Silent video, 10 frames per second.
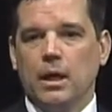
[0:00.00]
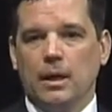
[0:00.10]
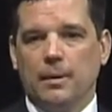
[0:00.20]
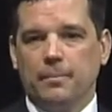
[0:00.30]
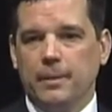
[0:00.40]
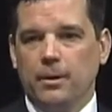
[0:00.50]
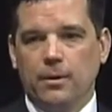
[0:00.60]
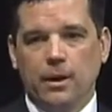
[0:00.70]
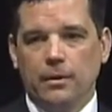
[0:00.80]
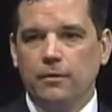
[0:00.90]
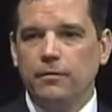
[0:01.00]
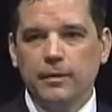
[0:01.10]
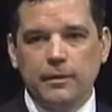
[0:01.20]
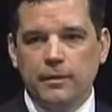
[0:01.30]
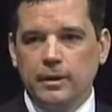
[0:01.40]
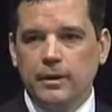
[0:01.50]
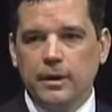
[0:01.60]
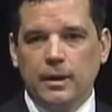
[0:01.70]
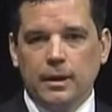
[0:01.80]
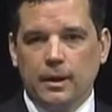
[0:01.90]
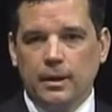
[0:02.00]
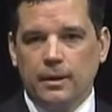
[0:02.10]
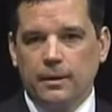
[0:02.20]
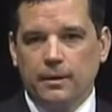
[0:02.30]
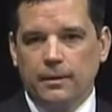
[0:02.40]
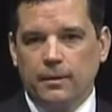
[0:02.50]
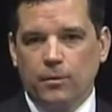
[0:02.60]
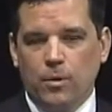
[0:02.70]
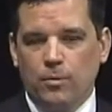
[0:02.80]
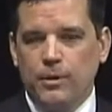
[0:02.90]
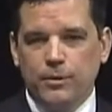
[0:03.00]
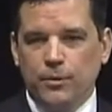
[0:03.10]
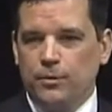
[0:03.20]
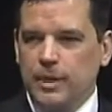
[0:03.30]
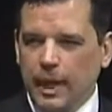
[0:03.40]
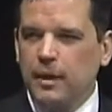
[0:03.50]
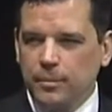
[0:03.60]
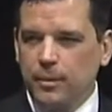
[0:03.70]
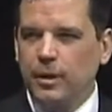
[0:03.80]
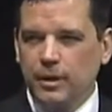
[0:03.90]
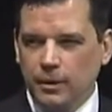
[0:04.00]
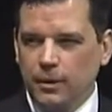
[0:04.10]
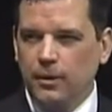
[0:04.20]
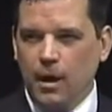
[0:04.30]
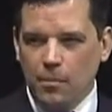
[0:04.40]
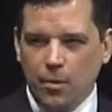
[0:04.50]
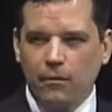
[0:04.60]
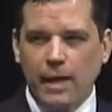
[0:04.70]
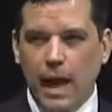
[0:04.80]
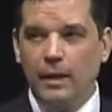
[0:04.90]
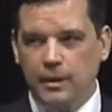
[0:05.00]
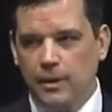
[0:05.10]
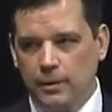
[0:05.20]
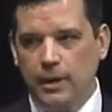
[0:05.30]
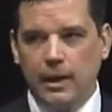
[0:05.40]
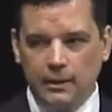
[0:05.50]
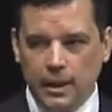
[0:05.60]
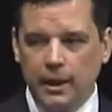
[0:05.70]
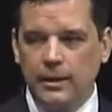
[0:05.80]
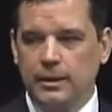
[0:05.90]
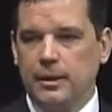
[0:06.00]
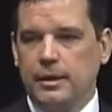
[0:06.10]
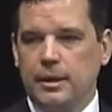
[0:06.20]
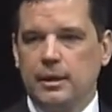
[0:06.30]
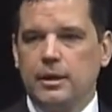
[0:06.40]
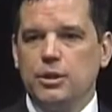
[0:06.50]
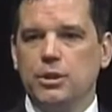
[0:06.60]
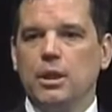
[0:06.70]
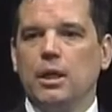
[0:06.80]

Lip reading: A lot of even what we do through textbooks, a lot more of that is going online in this day and age.